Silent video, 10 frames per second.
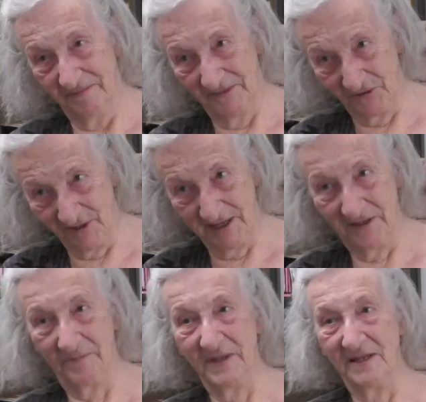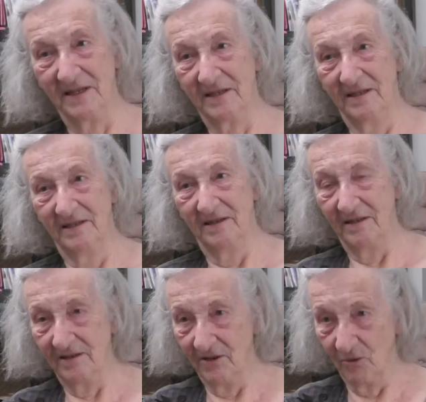to write the piece.
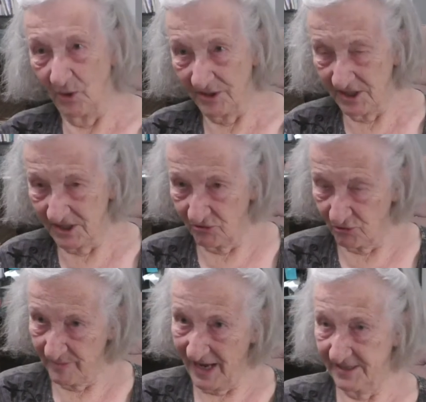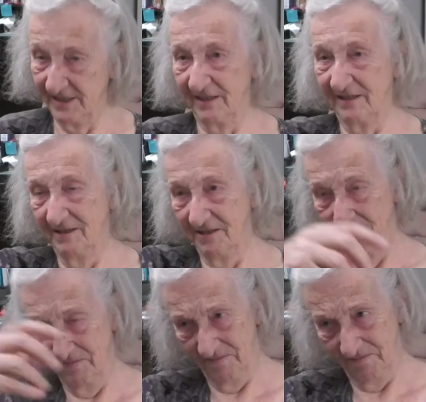What is the dramatic
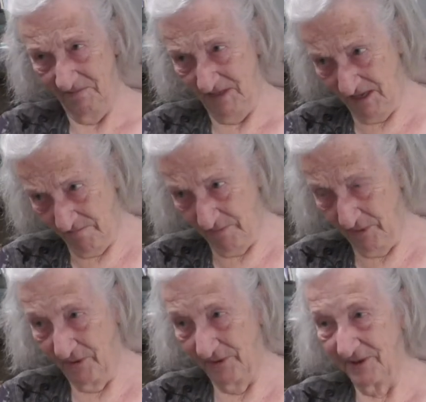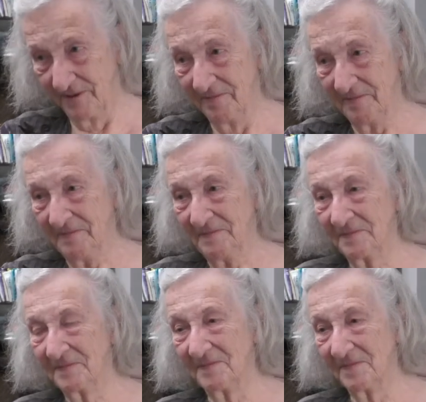import?
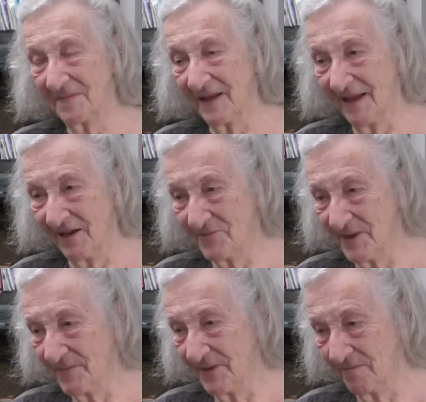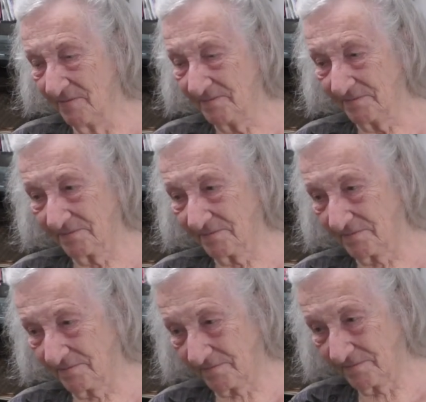I remember
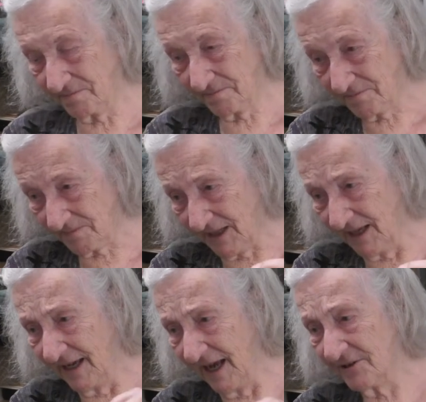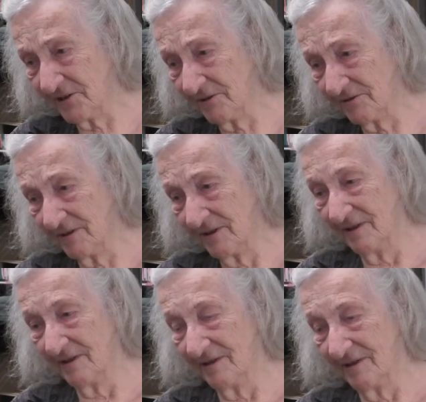I had a
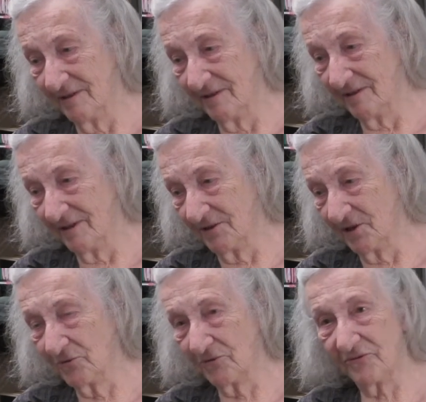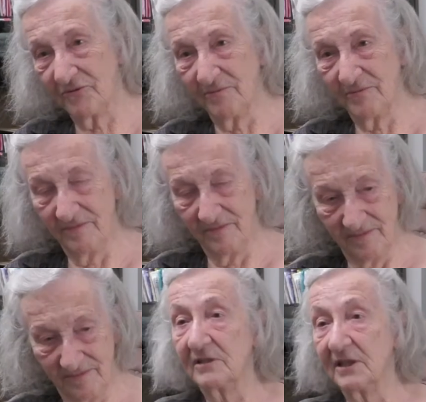note from
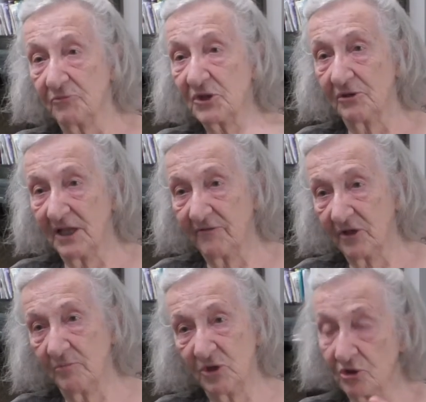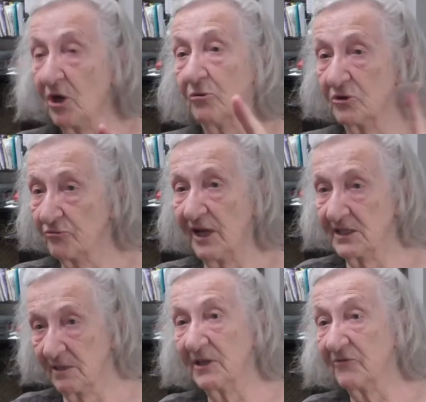that I was going to have a commission, to
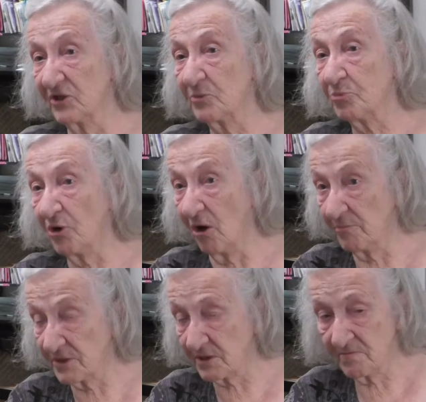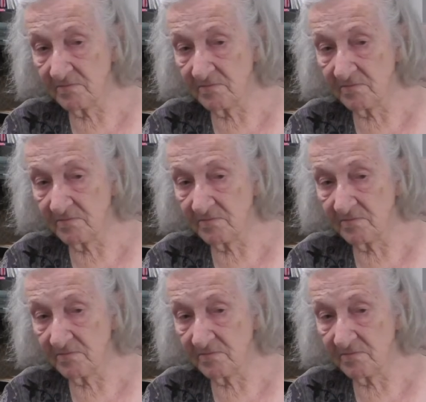write something for the proms.